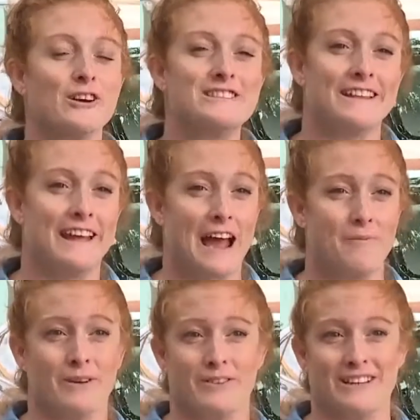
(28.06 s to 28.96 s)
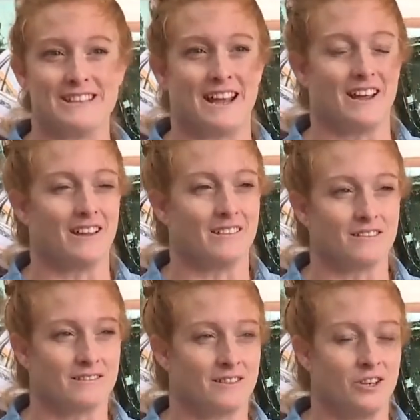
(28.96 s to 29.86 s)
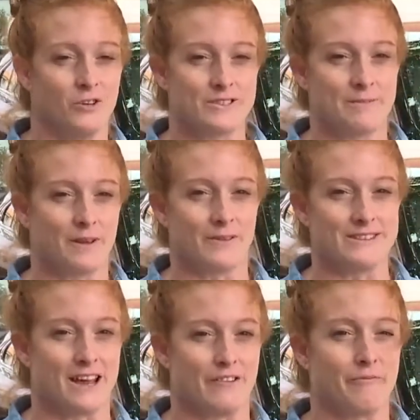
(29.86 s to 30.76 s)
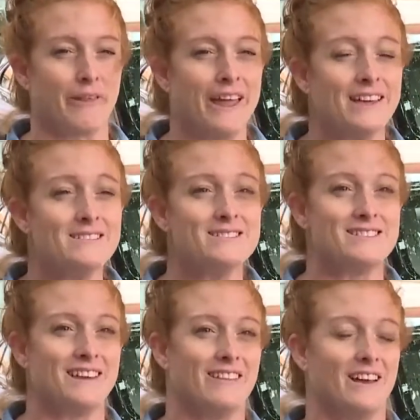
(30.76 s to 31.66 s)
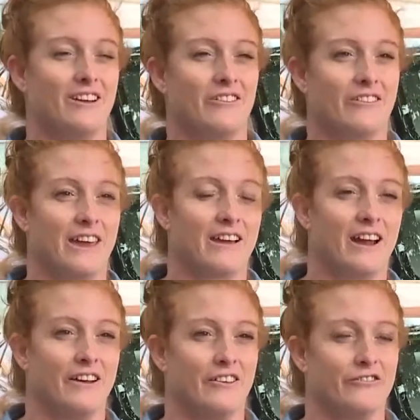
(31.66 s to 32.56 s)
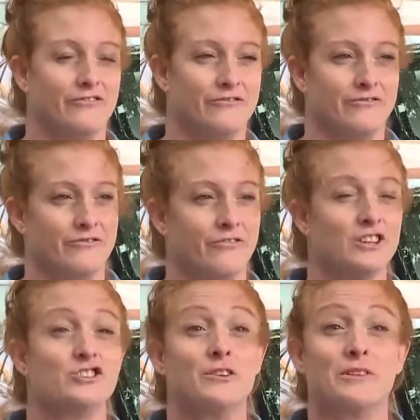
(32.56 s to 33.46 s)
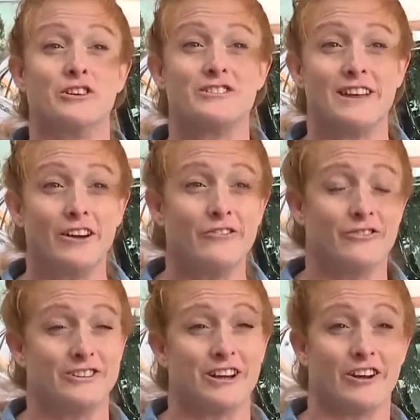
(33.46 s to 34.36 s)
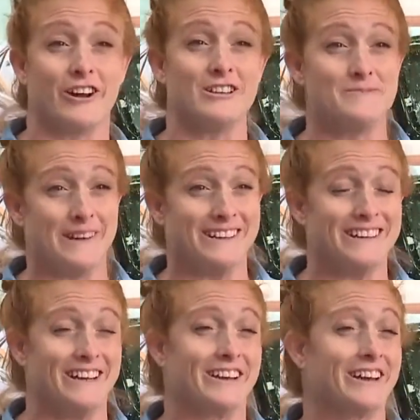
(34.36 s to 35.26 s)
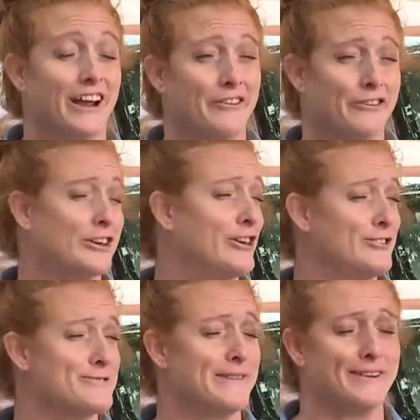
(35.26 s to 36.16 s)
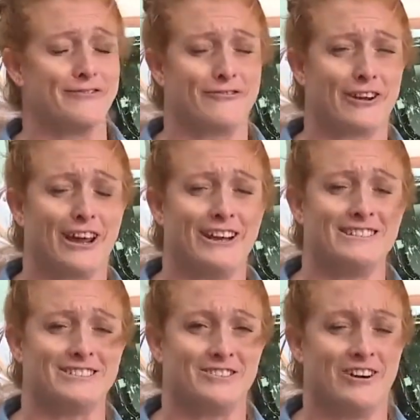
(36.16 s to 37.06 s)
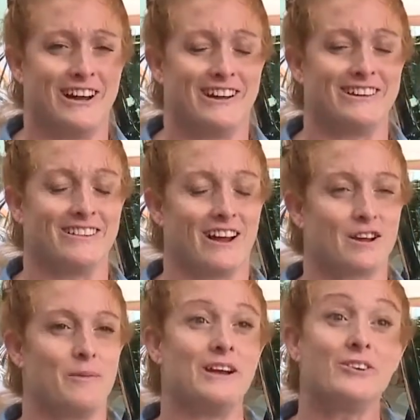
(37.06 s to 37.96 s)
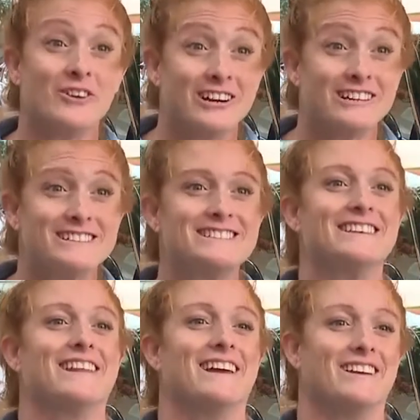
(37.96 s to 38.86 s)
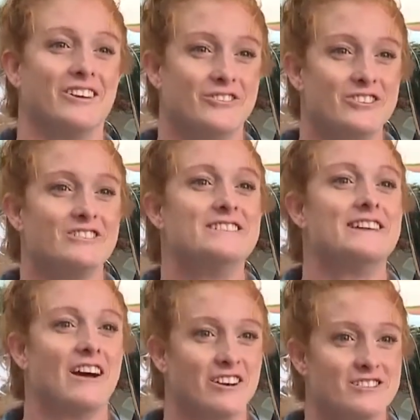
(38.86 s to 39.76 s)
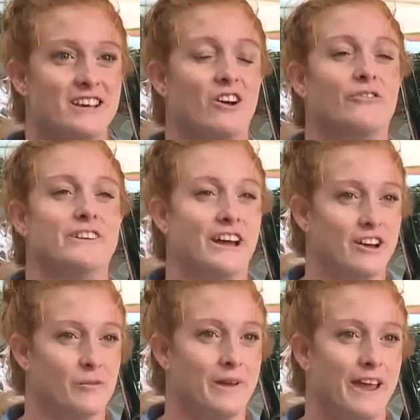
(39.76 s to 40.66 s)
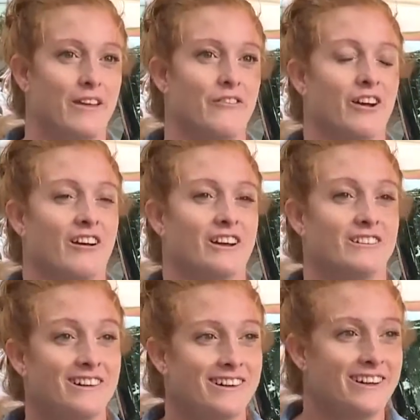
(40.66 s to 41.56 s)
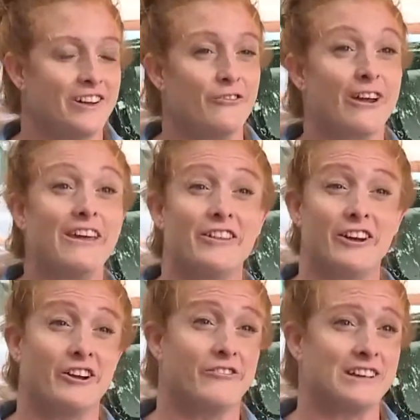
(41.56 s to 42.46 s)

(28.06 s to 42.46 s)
first thing that happened was I knew something was out of place, and then you get kind of frustrated with yourself. You tell your husband, he kind of accused me of forgetting to uh, lock my doors, and then you start to doubt yourself, you doubt your behavior, and you forget that you're a